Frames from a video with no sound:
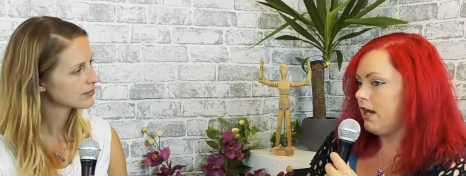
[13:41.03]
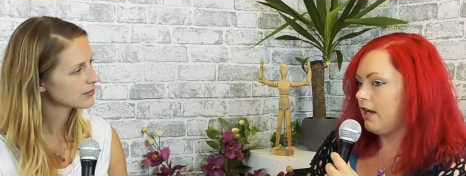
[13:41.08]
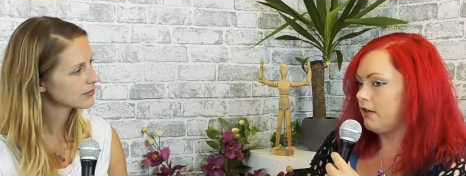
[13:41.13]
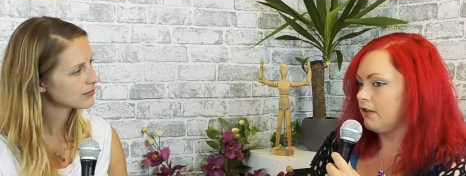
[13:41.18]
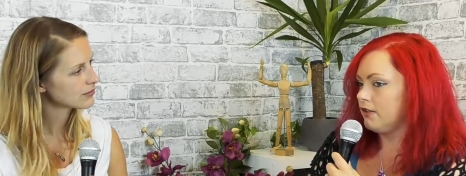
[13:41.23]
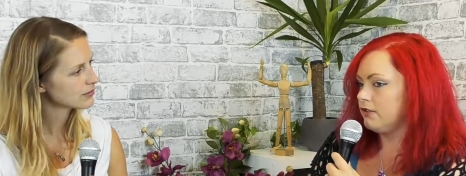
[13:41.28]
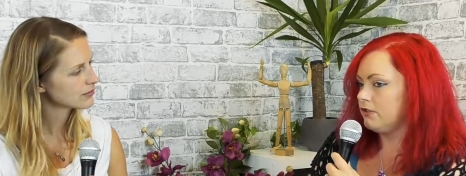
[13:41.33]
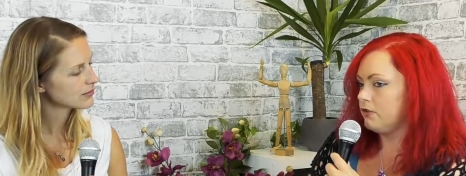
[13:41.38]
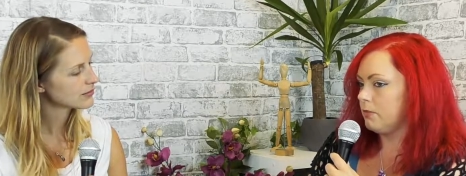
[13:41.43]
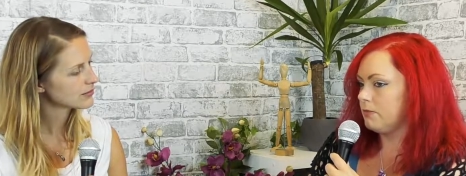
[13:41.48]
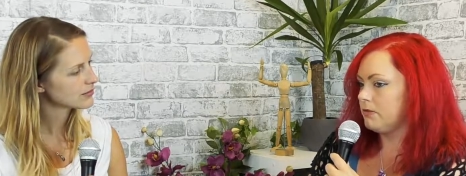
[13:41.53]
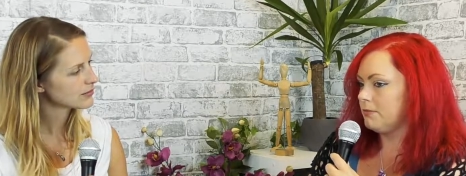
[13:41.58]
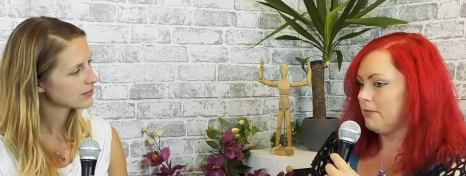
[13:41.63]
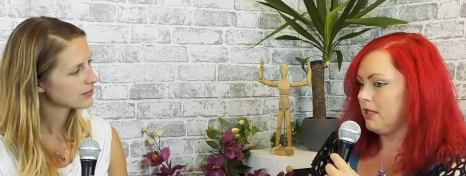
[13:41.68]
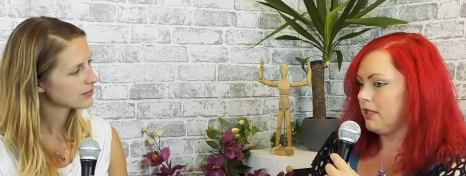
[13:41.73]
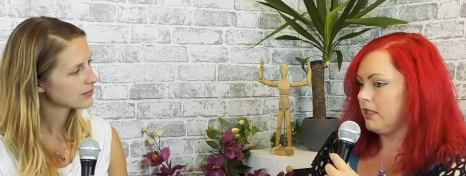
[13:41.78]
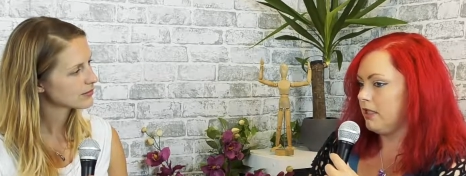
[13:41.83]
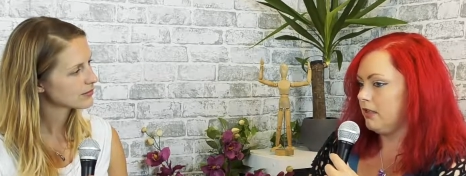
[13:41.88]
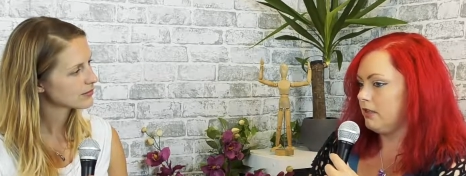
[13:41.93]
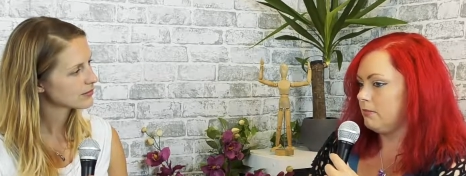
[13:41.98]
Speaker 1: and I stopped
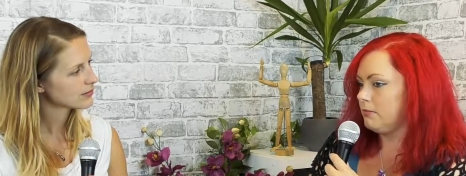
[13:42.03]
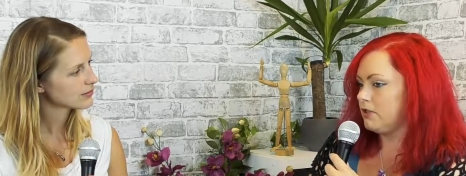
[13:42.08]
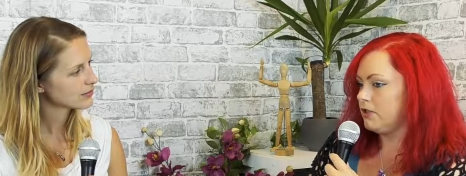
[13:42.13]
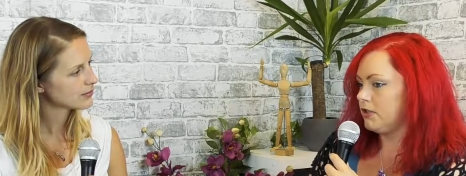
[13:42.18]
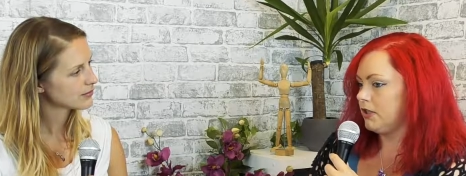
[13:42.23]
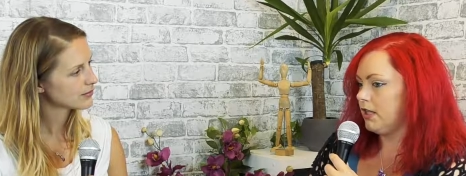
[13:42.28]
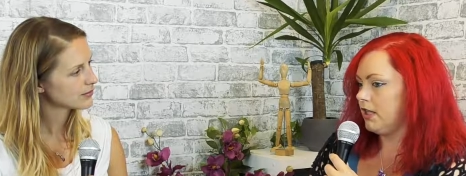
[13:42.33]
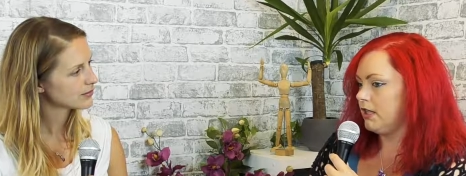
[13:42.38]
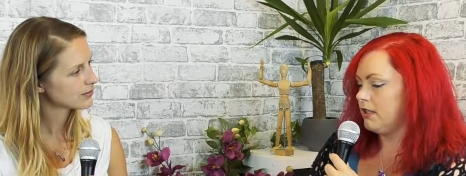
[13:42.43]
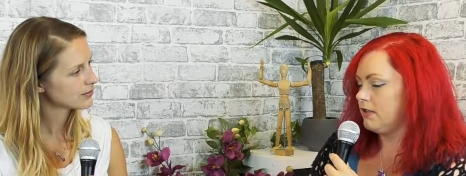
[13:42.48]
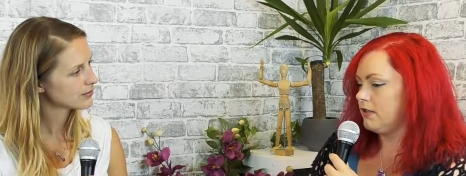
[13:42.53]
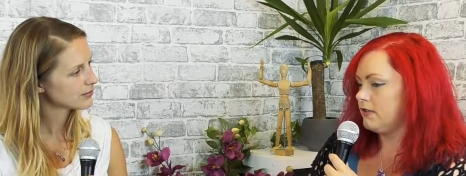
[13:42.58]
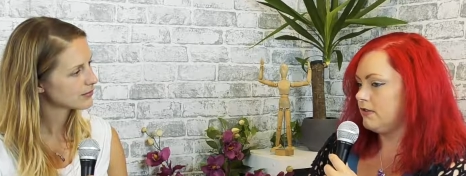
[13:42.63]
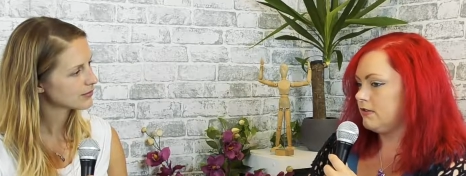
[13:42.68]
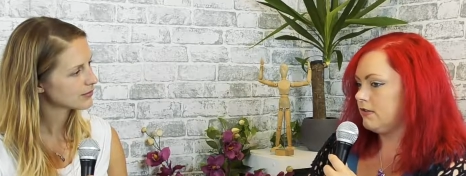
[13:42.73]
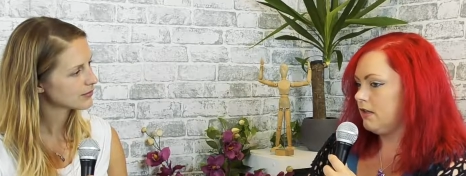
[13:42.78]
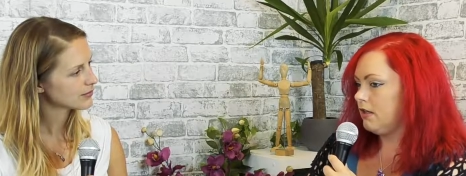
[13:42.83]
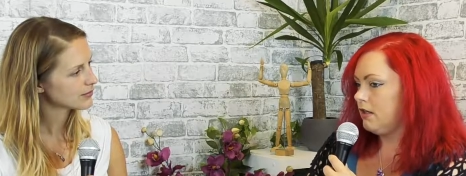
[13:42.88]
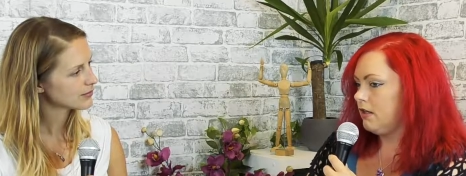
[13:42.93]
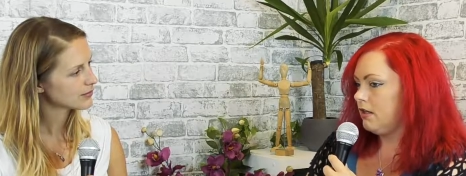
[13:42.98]
making commission
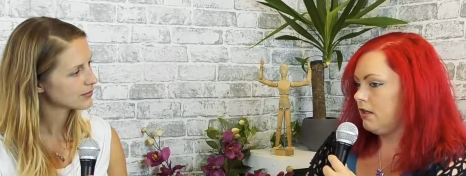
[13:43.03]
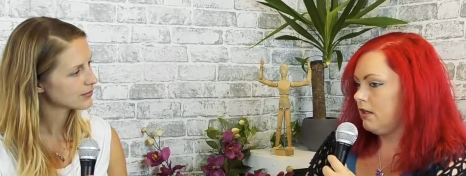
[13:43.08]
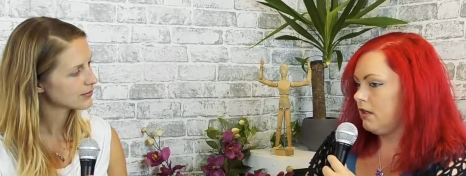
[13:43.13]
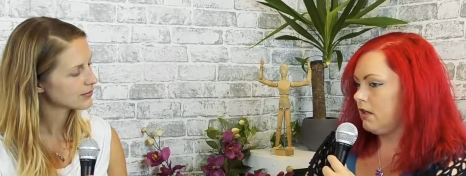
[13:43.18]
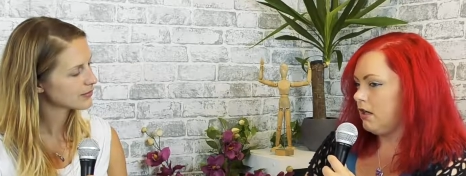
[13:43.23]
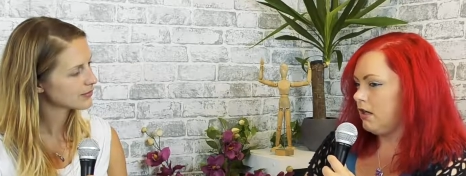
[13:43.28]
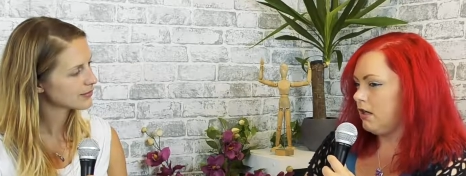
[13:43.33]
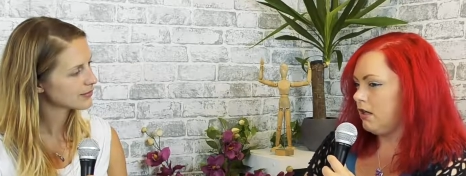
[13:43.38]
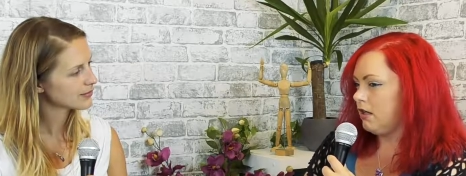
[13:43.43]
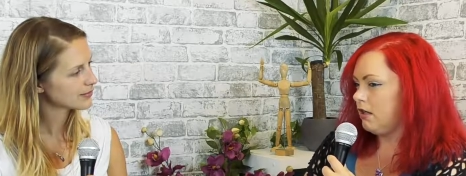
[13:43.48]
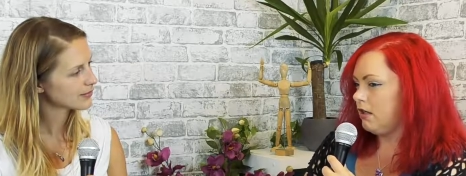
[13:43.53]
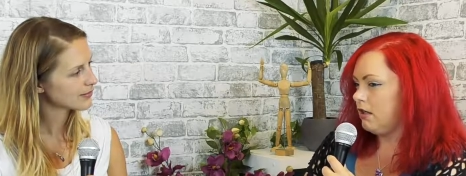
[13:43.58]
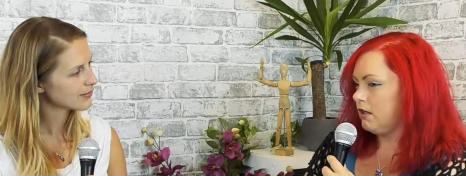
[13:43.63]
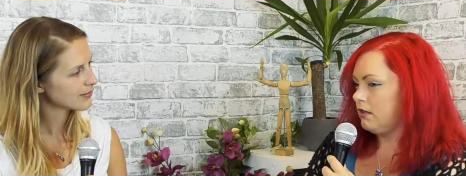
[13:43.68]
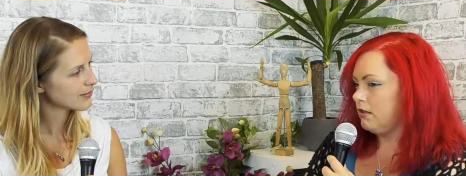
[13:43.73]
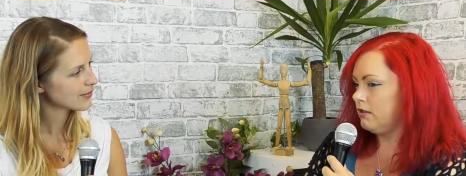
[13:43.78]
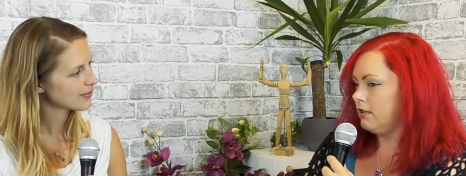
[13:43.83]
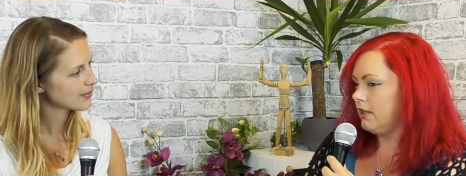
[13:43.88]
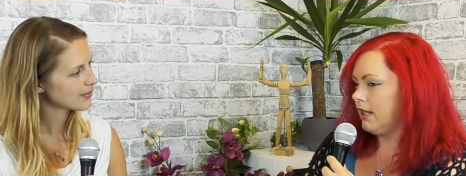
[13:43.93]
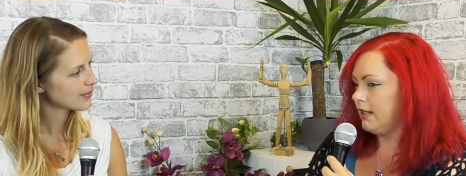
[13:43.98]
cakes
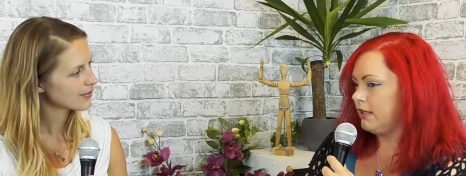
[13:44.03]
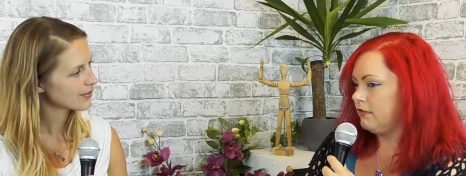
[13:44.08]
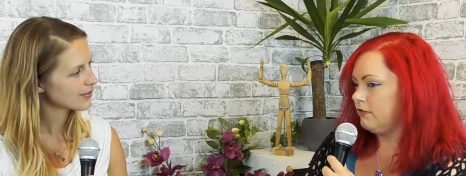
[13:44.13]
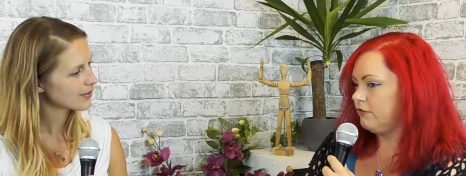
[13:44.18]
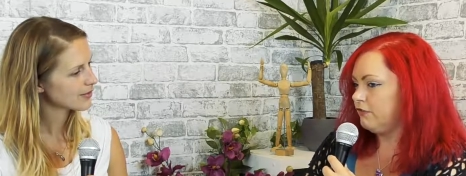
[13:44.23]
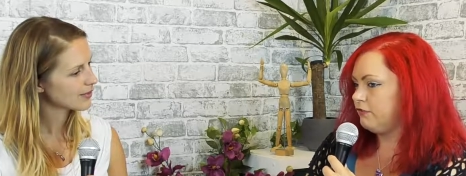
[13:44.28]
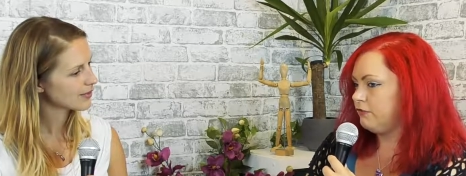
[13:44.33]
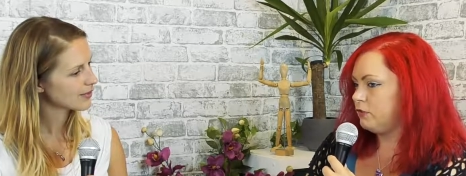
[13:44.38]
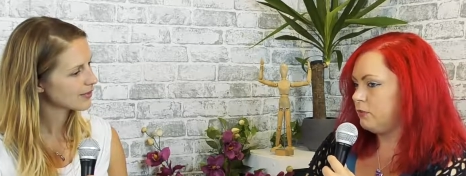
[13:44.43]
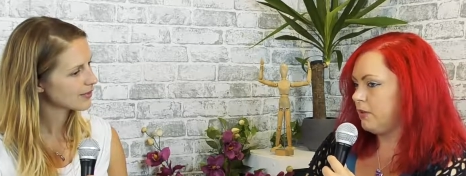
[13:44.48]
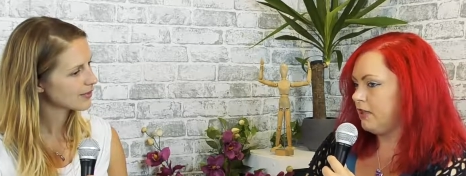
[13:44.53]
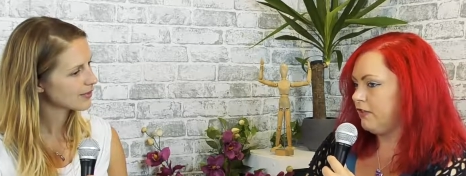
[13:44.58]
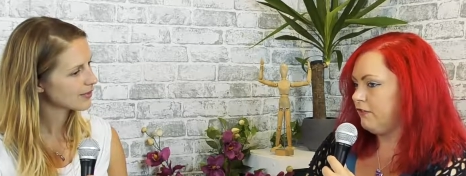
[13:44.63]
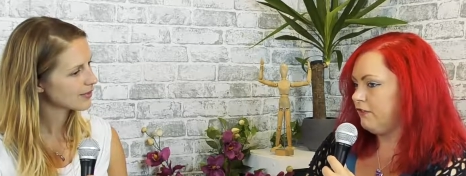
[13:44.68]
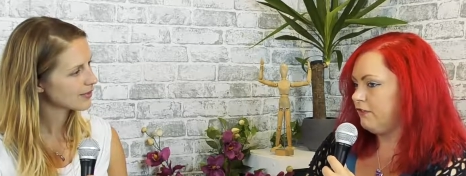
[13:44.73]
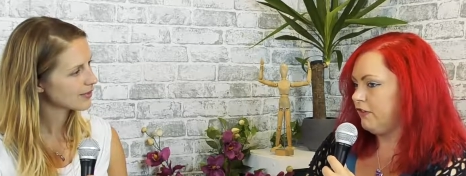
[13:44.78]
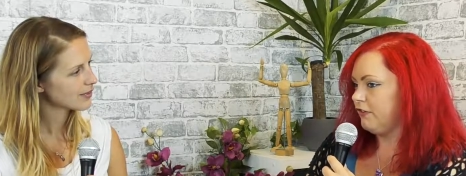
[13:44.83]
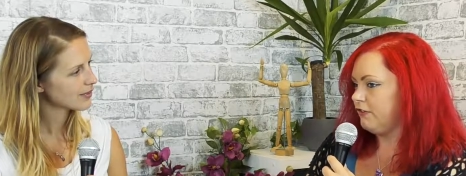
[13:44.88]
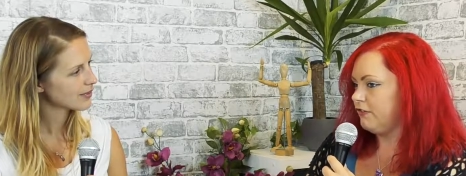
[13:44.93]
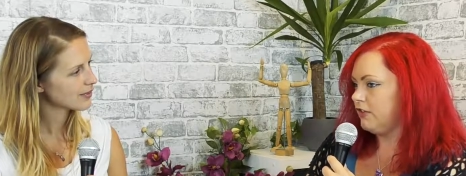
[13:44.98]
uh, late
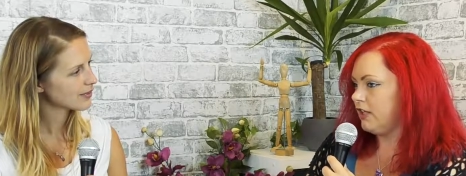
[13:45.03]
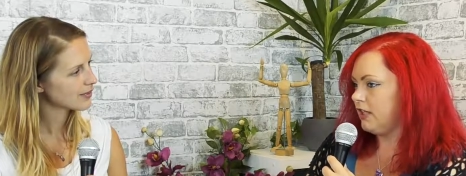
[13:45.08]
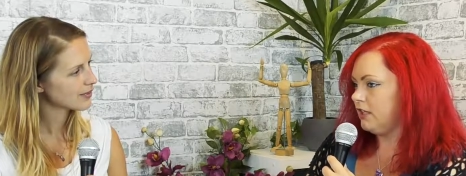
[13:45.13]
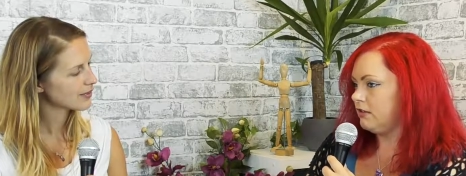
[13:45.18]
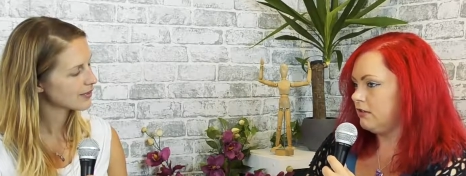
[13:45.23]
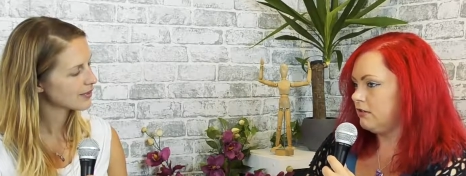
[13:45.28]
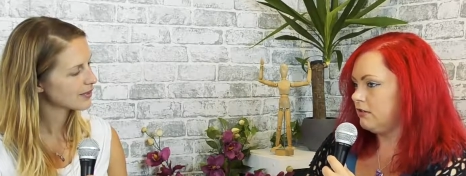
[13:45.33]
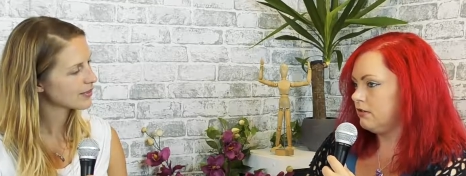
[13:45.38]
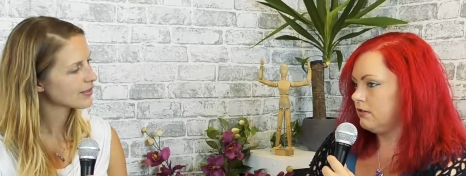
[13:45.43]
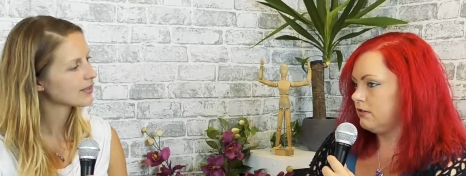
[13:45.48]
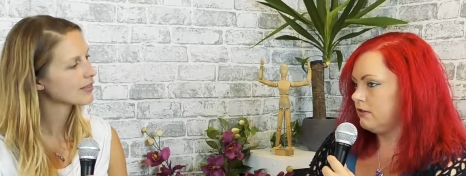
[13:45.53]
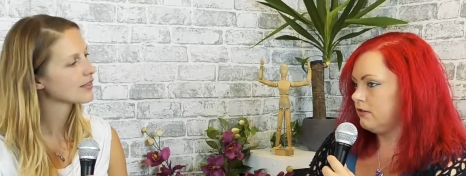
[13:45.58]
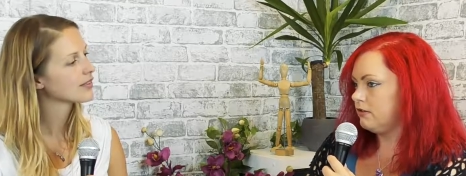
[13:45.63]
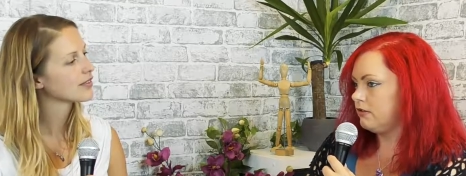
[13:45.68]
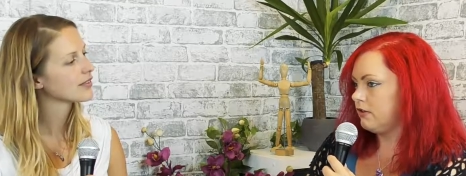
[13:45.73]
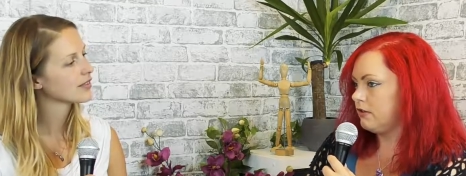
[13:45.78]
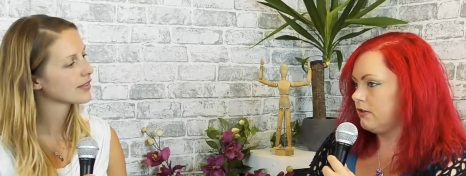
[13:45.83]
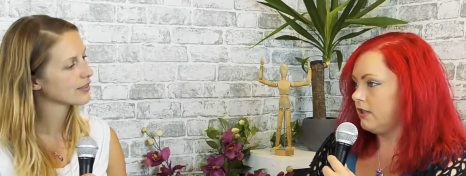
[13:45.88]
2015. Mm-hmm. So